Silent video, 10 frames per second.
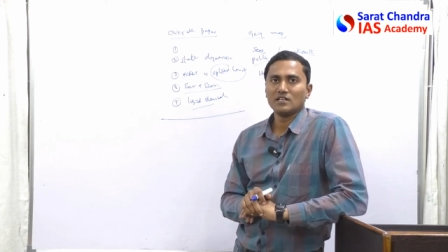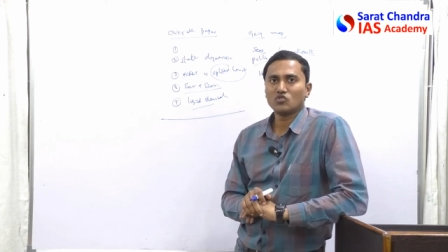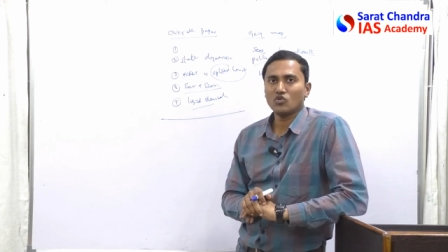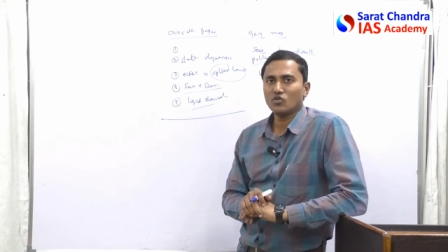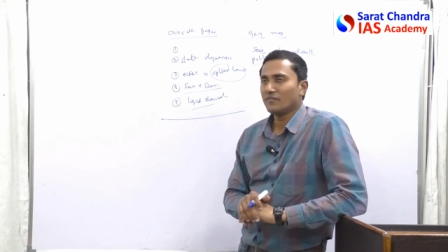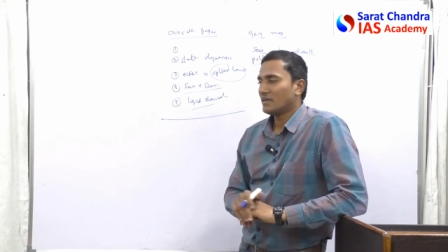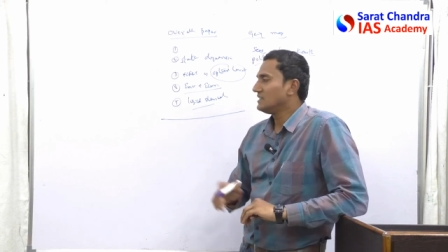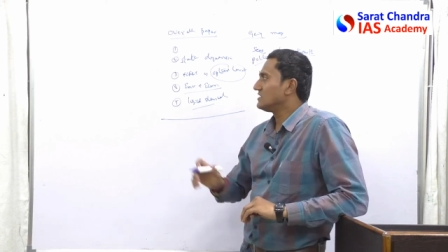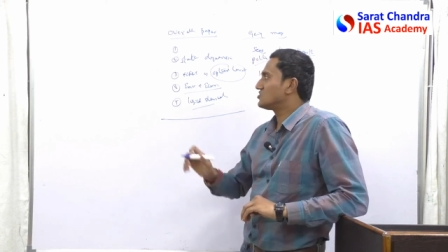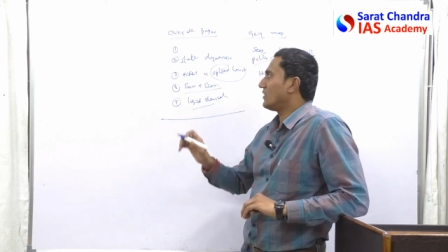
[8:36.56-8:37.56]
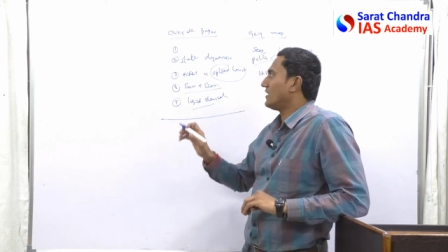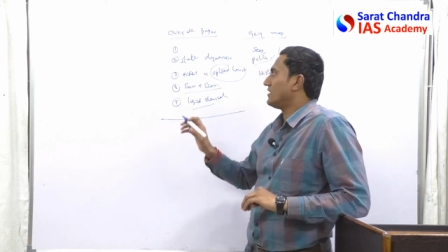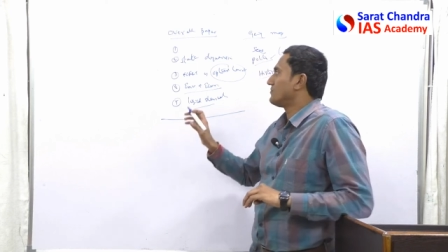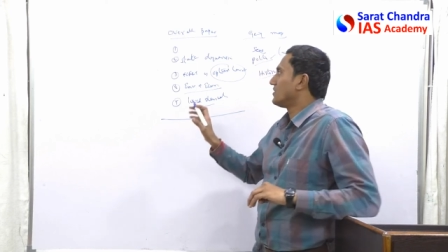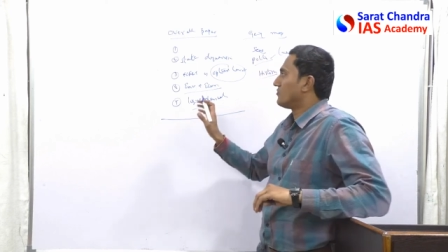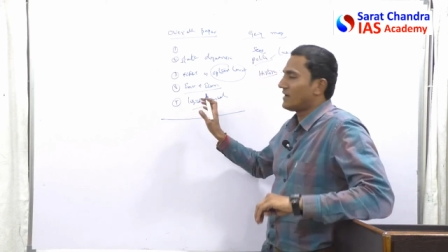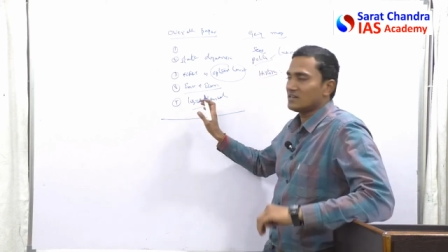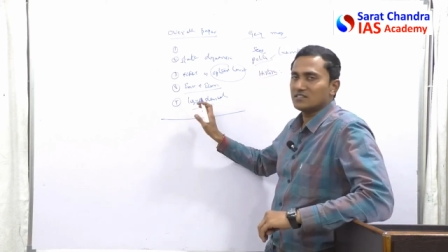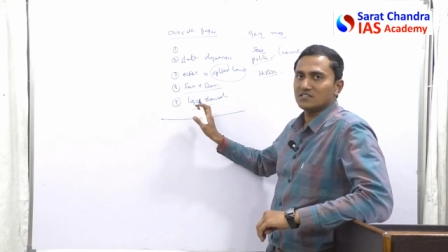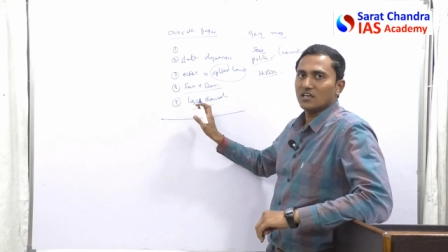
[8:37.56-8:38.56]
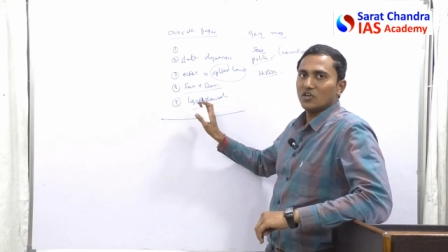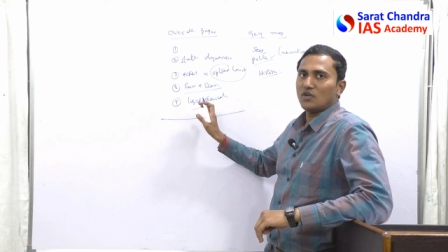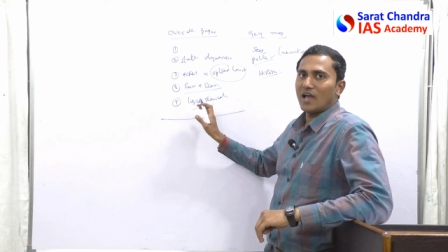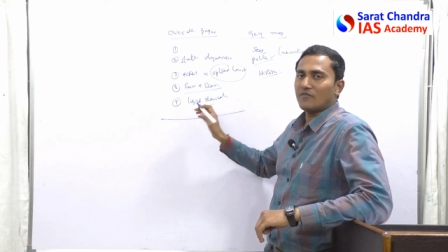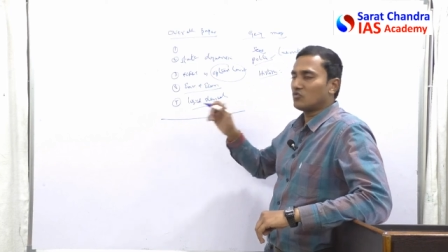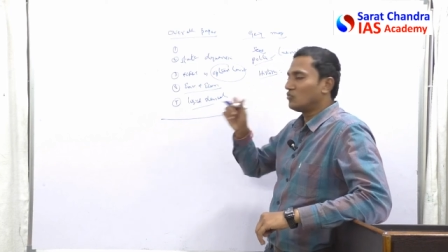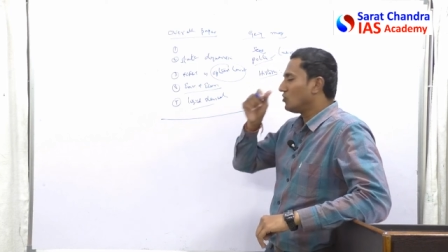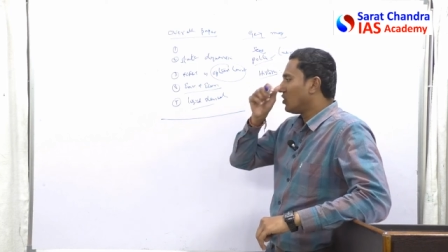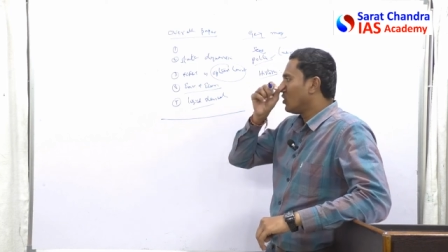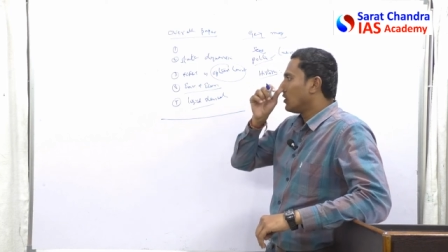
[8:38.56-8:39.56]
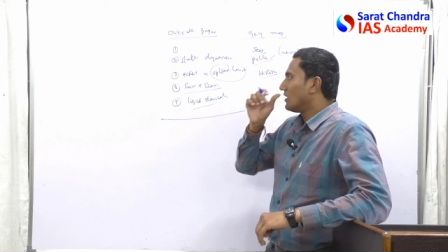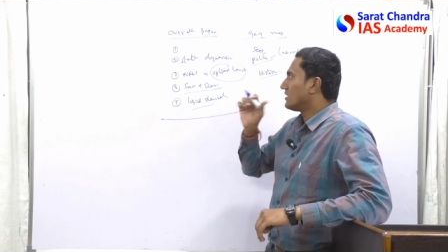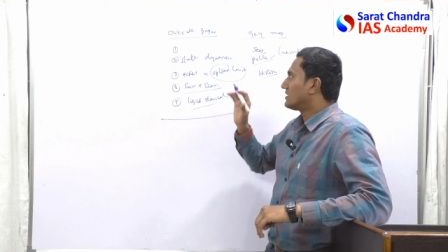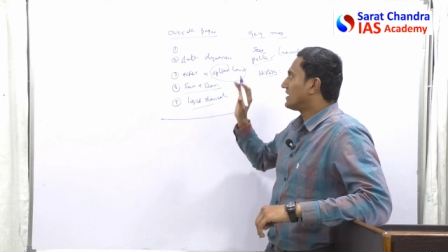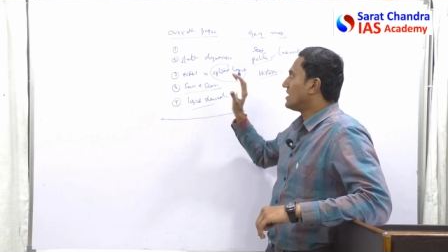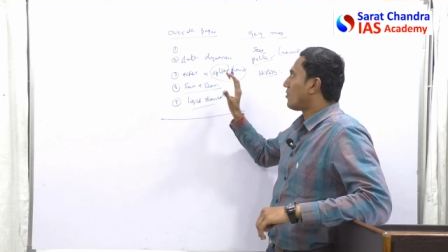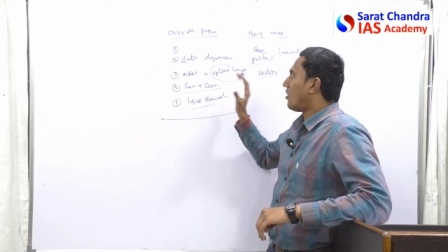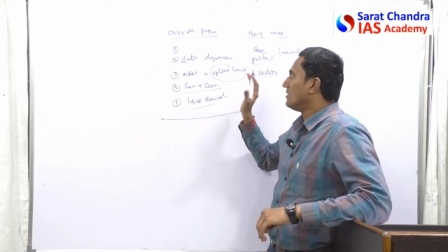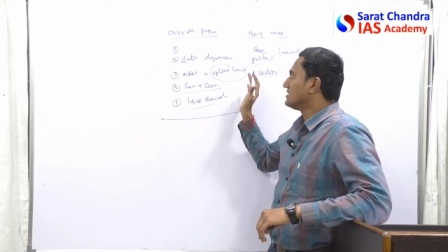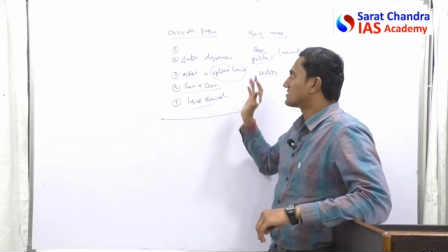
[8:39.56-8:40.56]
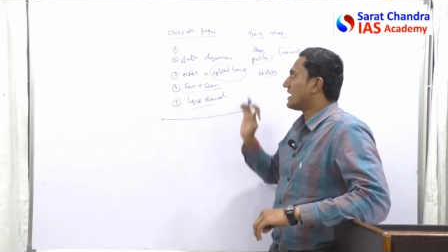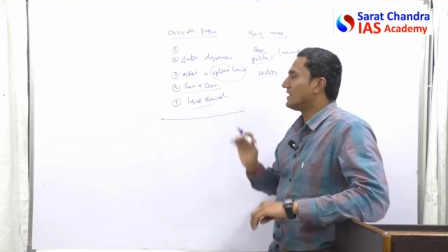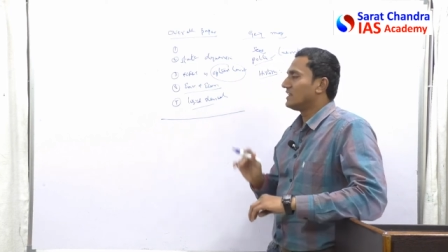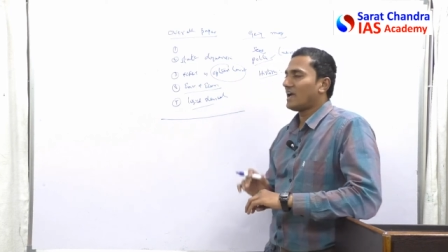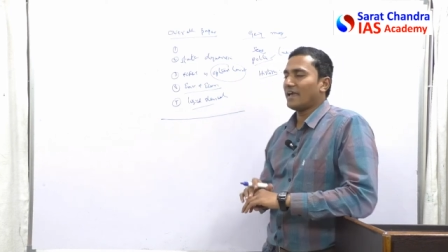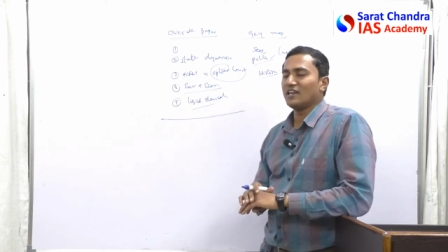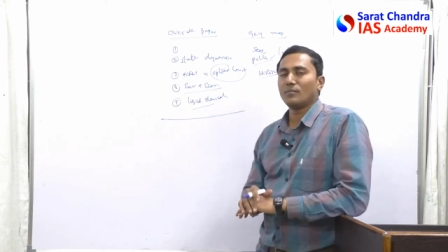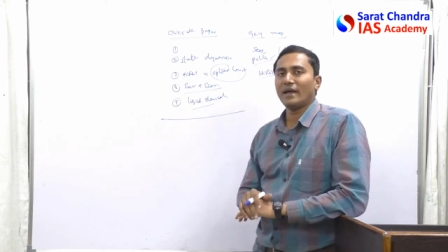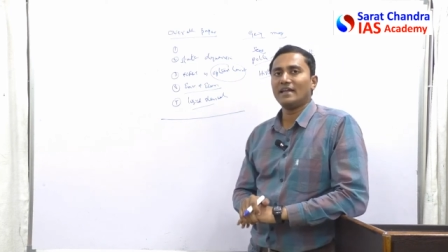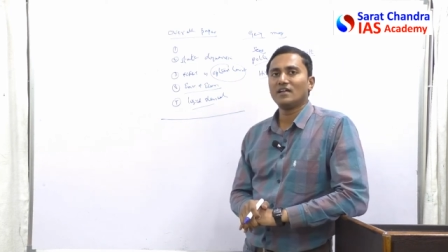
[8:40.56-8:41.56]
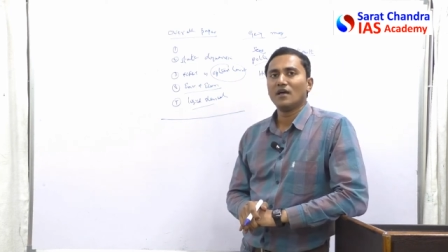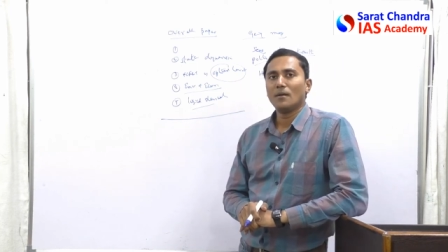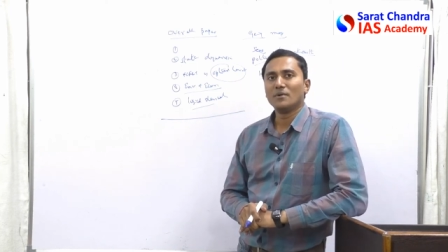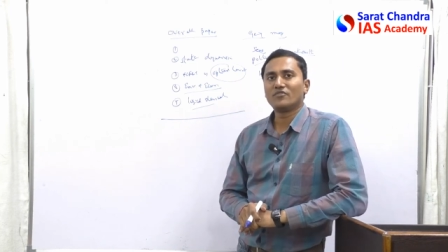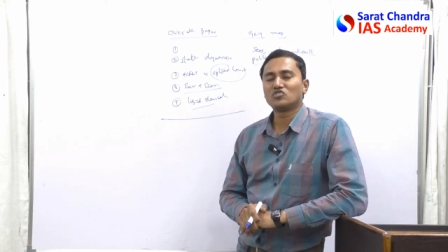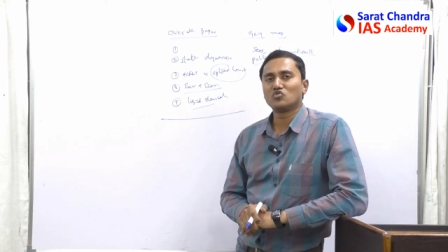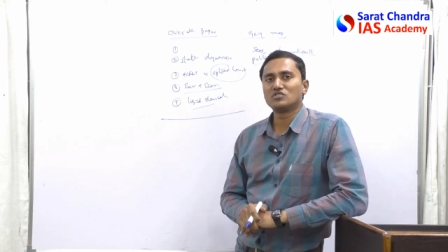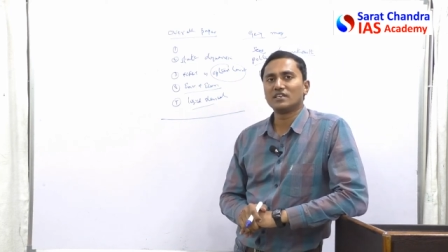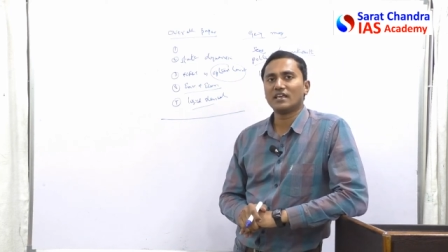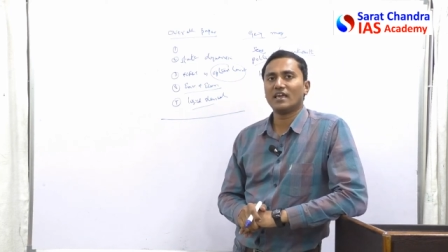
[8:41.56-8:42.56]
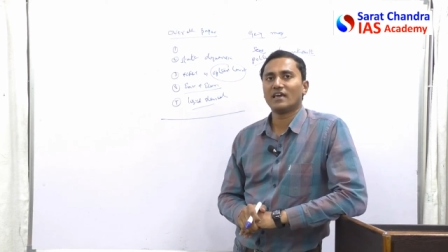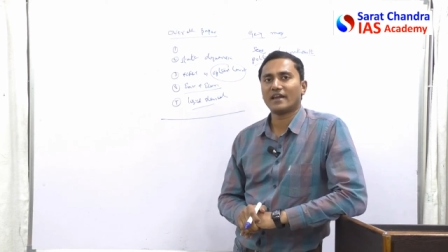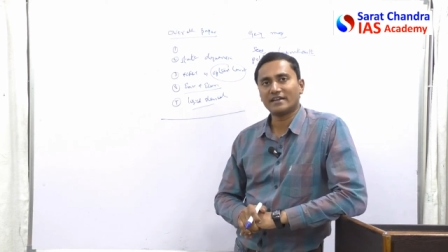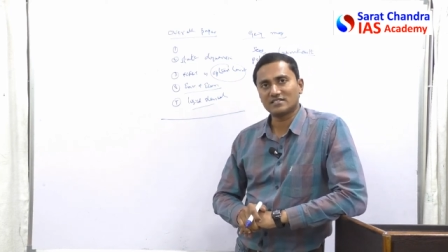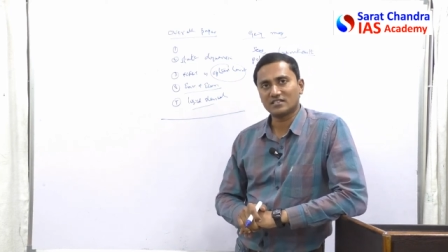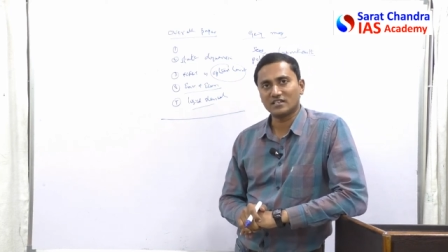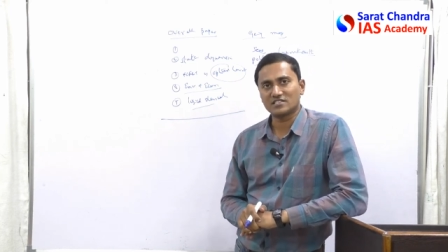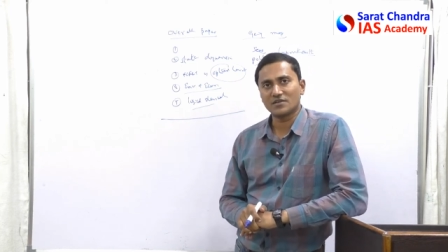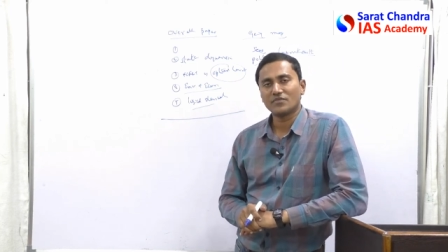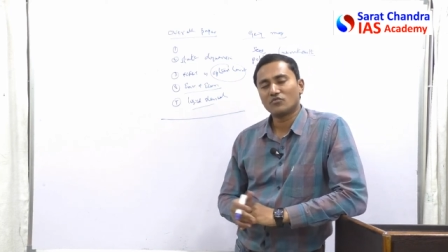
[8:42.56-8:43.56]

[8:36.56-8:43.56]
So in this way, friends, you have to keep all these criteria in mind before choosing a right test series.